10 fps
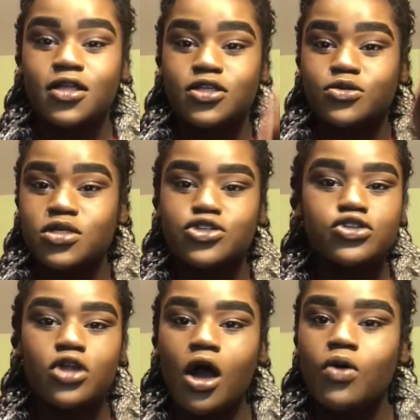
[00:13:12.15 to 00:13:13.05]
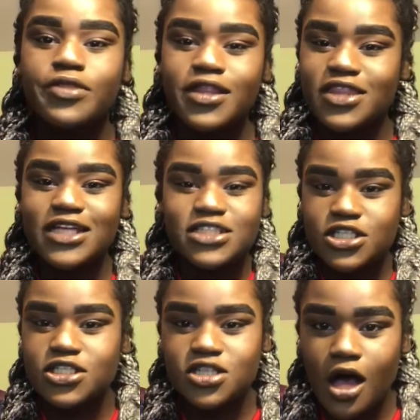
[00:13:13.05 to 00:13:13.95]
You just know that that's
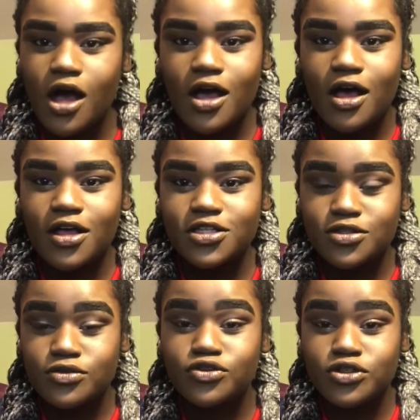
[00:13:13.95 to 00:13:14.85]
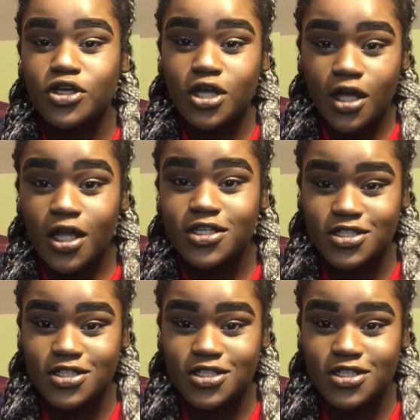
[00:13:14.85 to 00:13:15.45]
just not good.